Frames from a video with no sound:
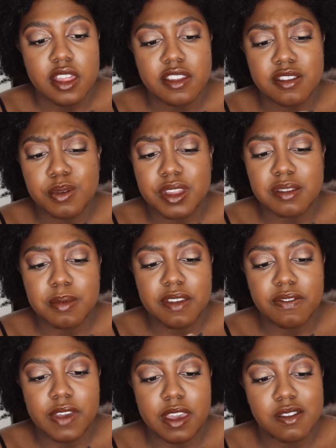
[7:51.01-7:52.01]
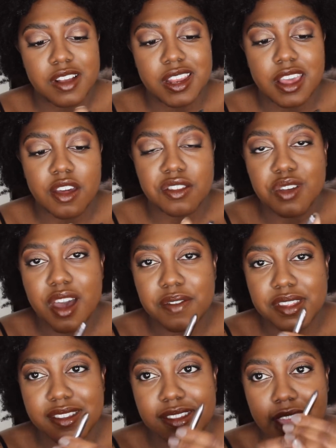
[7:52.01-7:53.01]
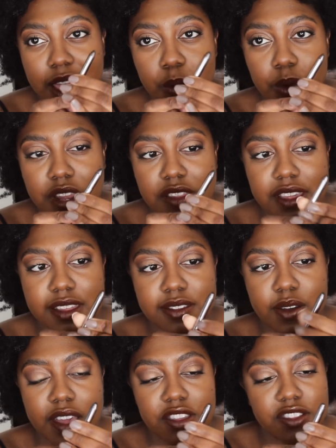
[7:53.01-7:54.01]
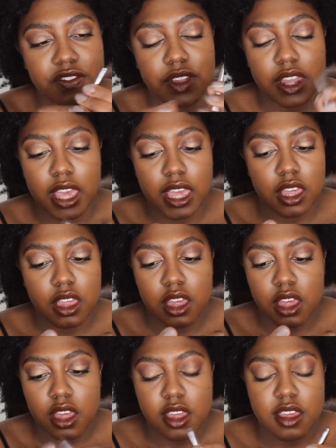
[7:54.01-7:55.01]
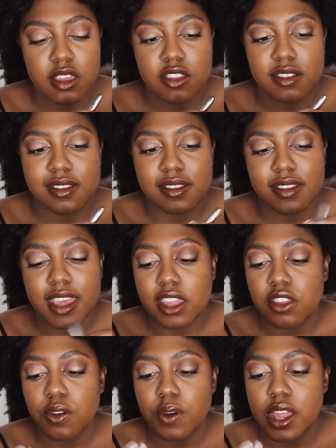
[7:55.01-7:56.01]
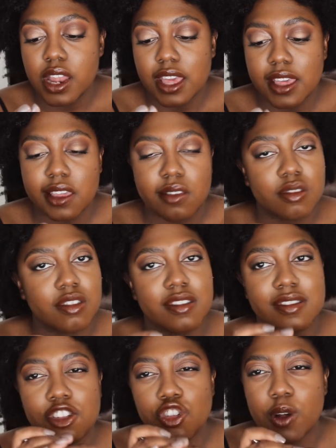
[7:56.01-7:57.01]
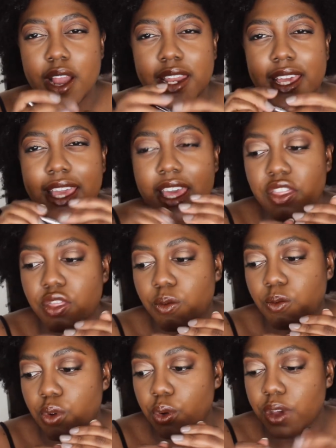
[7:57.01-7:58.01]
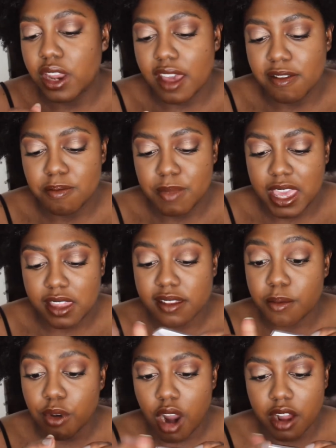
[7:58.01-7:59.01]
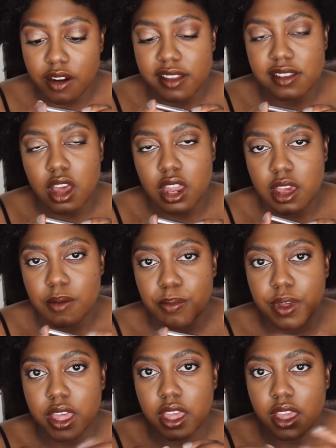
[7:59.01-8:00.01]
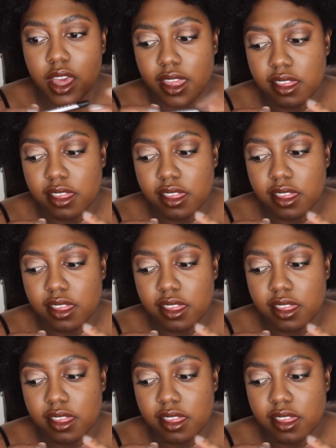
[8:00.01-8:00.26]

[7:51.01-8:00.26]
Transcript: this one's my favorite, and I also have a second one of these, so I just feel like just stick to it and just try to get through it. I've made some progress on it, but I